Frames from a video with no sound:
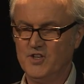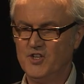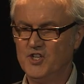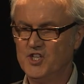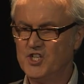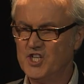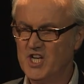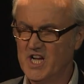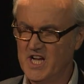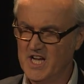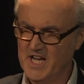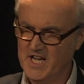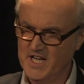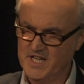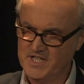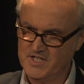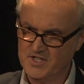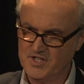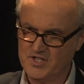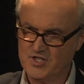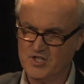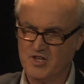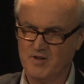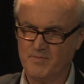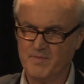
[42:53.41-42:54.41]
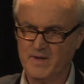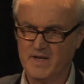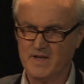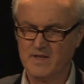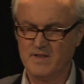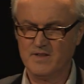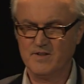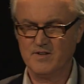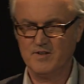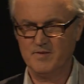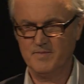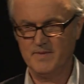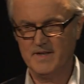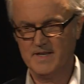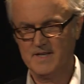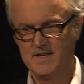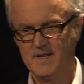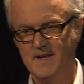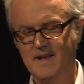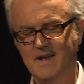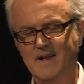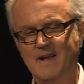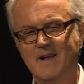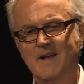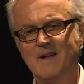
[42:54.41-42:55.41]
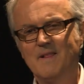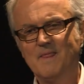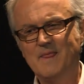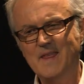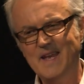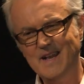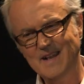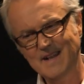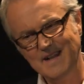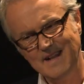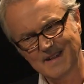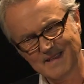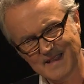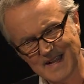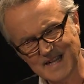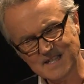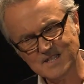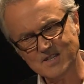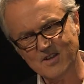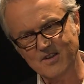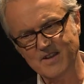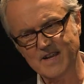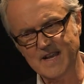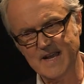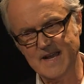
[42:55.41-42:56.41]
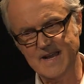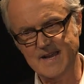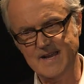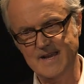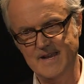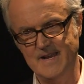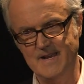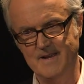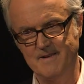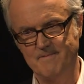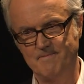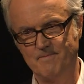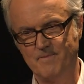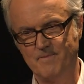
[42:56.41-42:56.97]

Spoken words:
you change the topic a little bit, then that's okay.